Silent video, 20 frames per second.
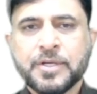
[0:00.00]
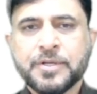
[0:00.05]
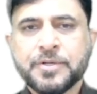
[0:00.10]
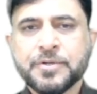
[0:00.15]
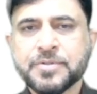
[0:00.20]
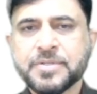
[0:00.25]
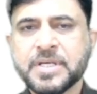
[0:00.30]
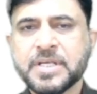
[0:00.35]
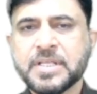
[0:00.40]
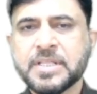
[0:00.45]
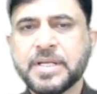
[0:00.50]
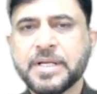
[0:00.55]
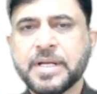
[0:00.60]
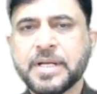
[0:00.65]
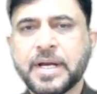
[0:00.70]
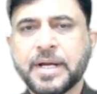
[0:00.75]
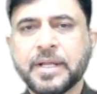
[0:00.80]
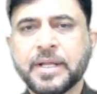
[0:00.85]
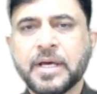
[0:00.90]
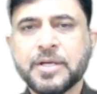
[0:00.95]
Using the
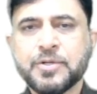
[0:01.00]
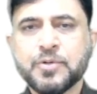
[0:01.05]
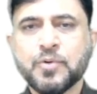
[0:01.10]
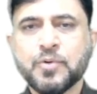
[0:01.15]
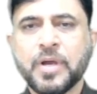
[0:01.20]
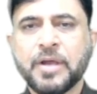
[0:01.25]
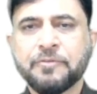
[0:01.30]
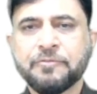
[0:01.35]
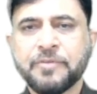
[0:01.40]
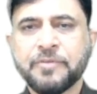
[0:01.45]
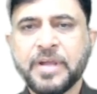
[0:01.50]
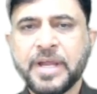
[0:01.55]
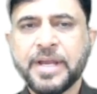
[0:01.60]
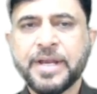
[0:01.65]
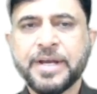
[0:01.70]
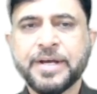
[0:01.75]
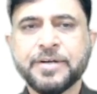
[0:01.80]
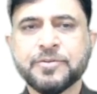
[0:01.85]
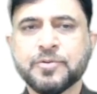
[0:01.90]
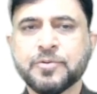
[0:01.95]
data you have
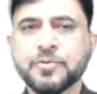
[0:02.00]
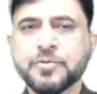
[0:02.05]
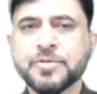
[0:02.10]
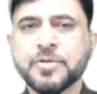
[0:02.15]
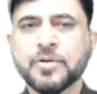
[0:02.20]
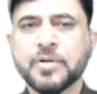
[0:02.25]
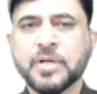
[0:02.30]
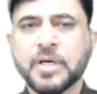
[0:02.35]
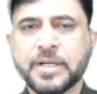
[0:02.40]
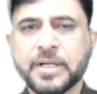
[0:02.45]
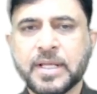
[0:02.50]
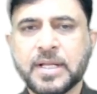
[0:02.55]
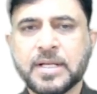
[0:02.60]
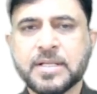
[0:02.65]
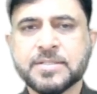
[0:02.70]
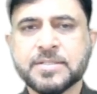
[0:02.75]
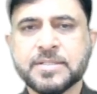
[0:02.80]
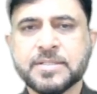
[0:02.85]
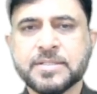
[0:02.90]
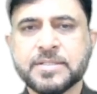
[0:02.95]
gained through your
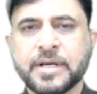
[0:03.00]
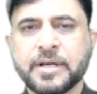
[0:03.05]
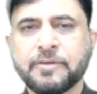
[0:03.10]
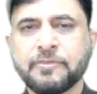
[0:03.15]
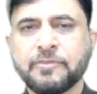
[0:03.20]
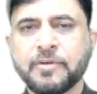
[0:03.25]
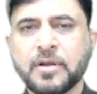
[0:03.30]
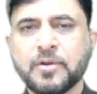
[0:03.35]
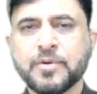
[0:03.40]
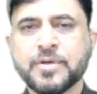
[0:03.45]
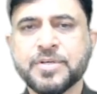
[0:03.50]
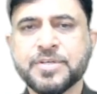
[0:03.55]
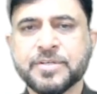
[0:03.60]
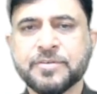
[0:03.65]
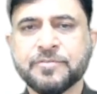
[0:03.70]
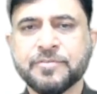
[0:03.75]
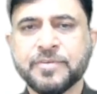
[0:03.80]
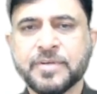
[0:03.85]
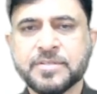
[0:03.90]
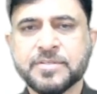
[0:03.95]
analysis and
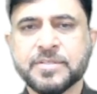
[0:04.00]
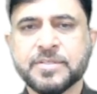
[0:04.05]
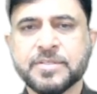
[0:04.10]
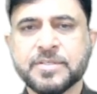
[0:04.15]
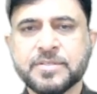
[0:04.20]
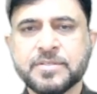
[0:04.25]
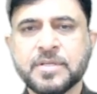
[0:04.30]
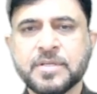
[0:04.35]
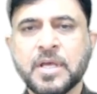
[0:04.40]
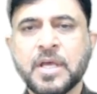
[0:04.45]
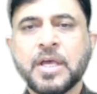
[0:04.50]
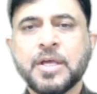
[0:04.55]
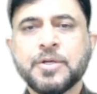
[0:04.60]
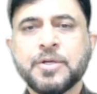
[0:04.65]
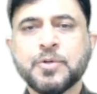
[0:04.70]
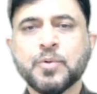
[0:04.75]
evaluation phases,